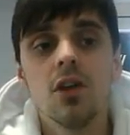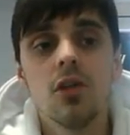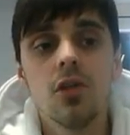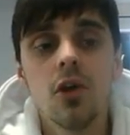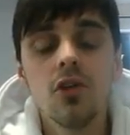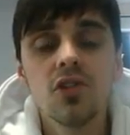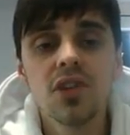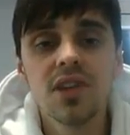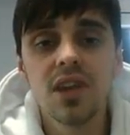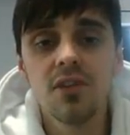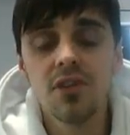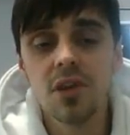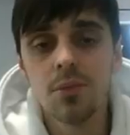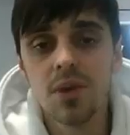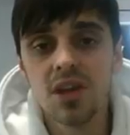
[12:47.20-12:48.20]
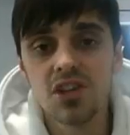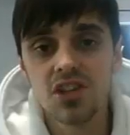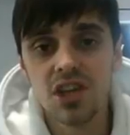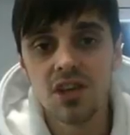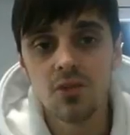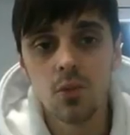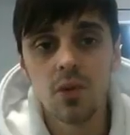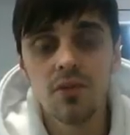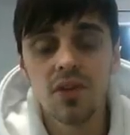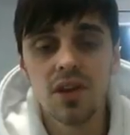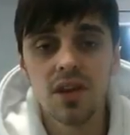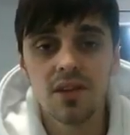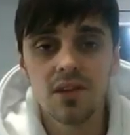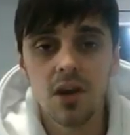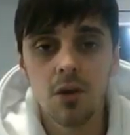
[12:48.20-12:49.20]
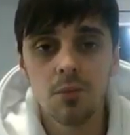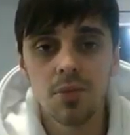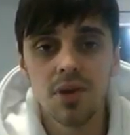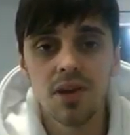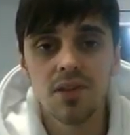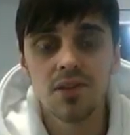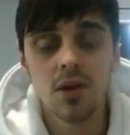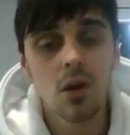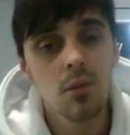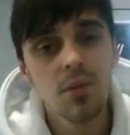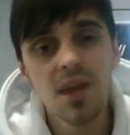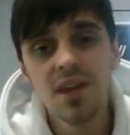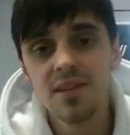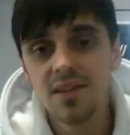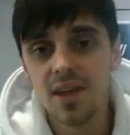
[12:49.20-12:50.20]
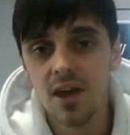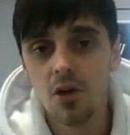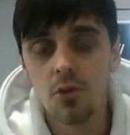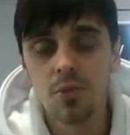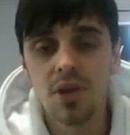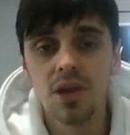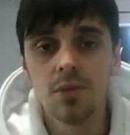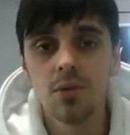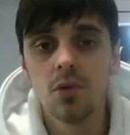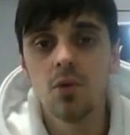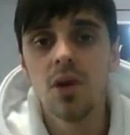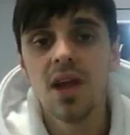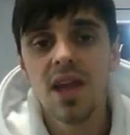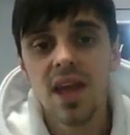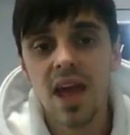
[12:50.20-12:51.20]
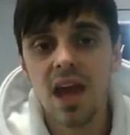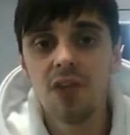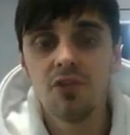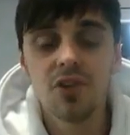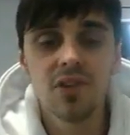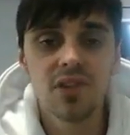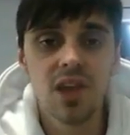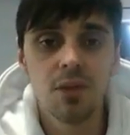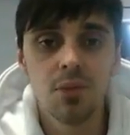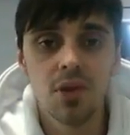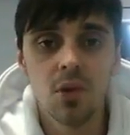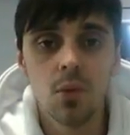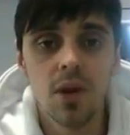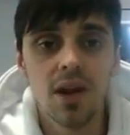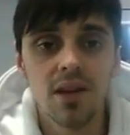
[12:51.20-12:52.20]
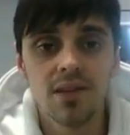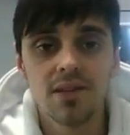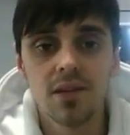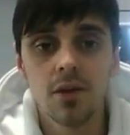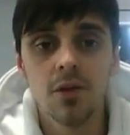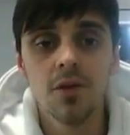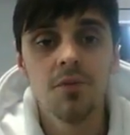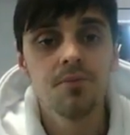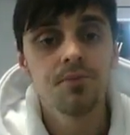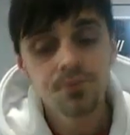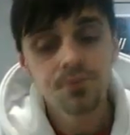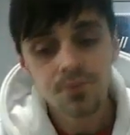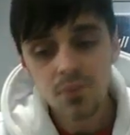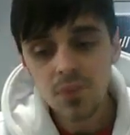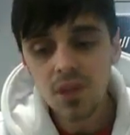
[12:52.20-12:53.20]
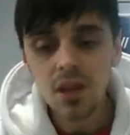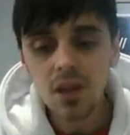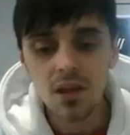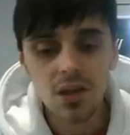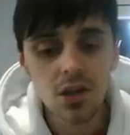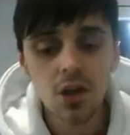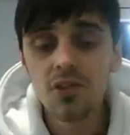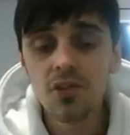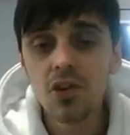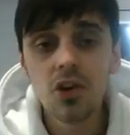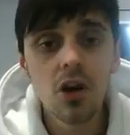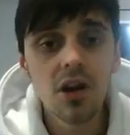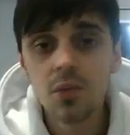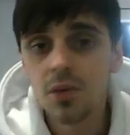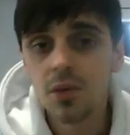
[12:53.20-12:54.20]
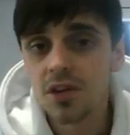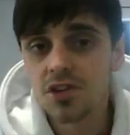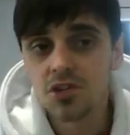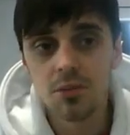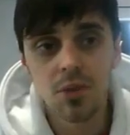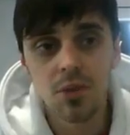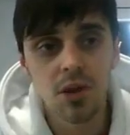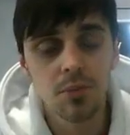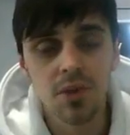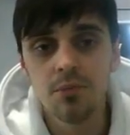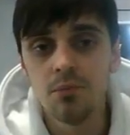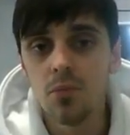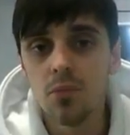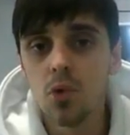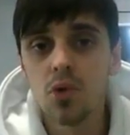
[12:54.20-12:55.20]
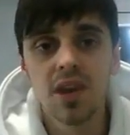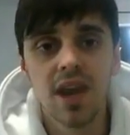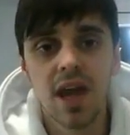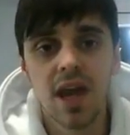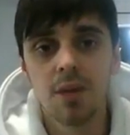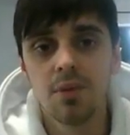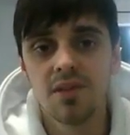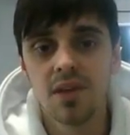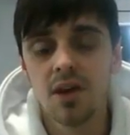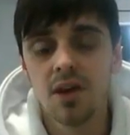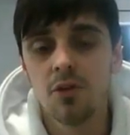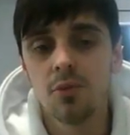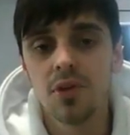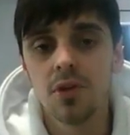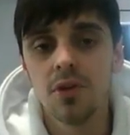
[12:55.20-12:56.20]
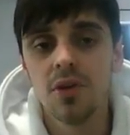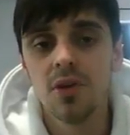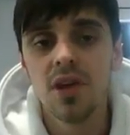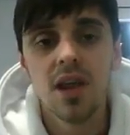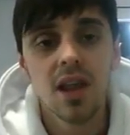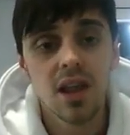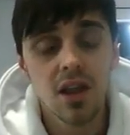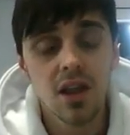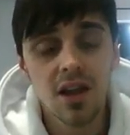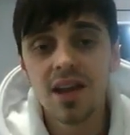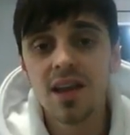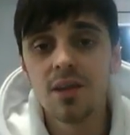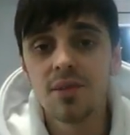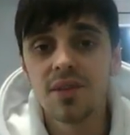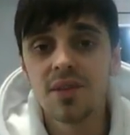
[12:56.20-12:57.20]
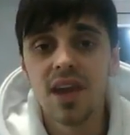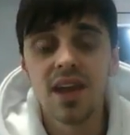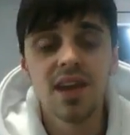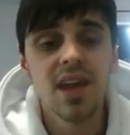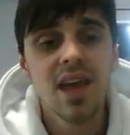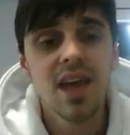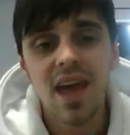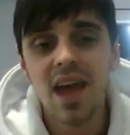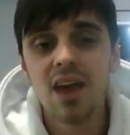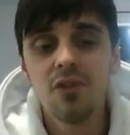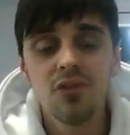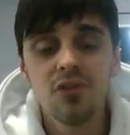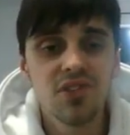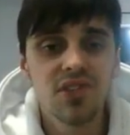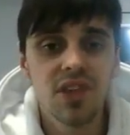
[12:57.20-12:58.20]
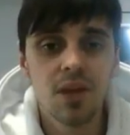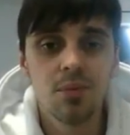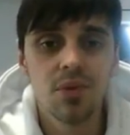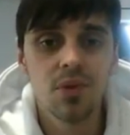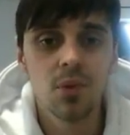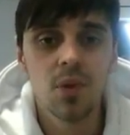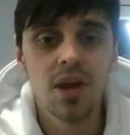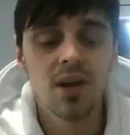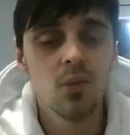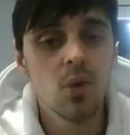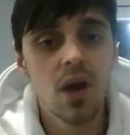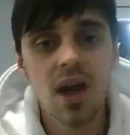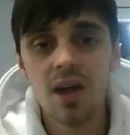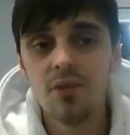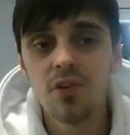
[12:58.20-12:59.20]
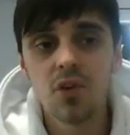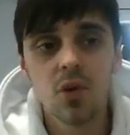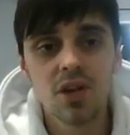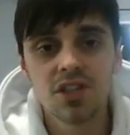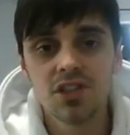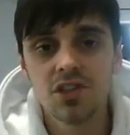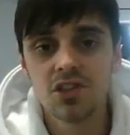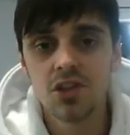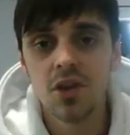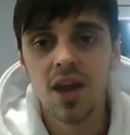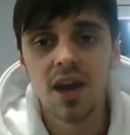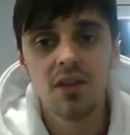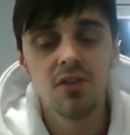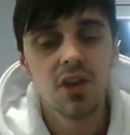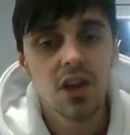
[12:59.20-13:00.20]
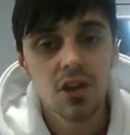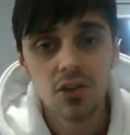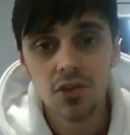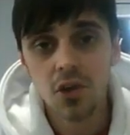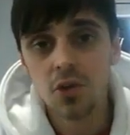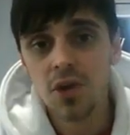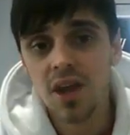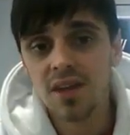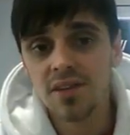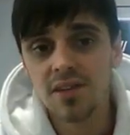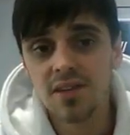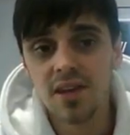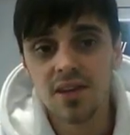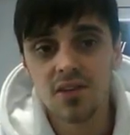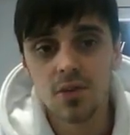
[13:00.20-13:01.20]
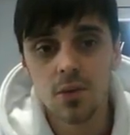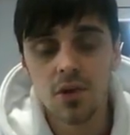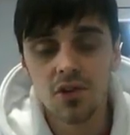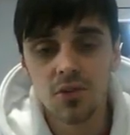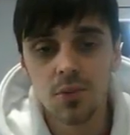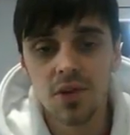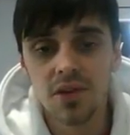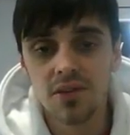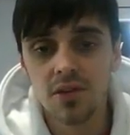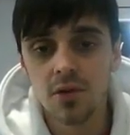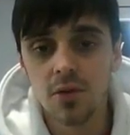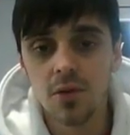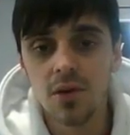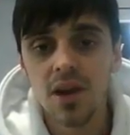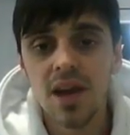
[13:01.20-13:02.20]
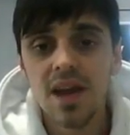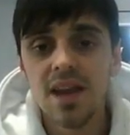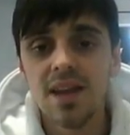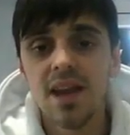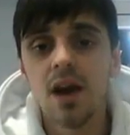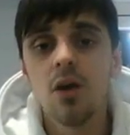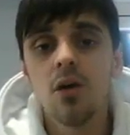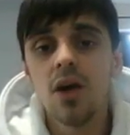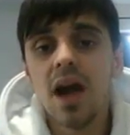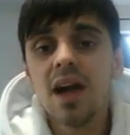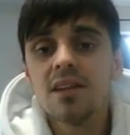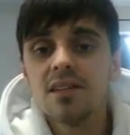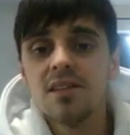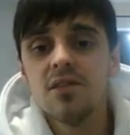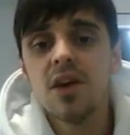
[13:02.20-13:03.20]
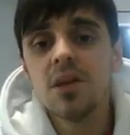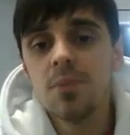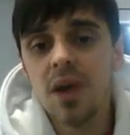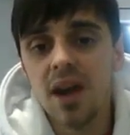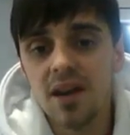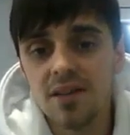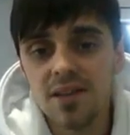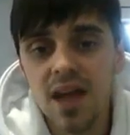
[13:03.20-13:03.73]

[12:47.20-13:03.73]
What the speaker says: those can definitely be achieved within this company. So I'm there to help people every step of the way. So if you guys want to join me, I'll be more than happy to help you, like I keep saying, every step of the way. Whatever questions you have, don't hesitate to ask me at all. Now, active ad packs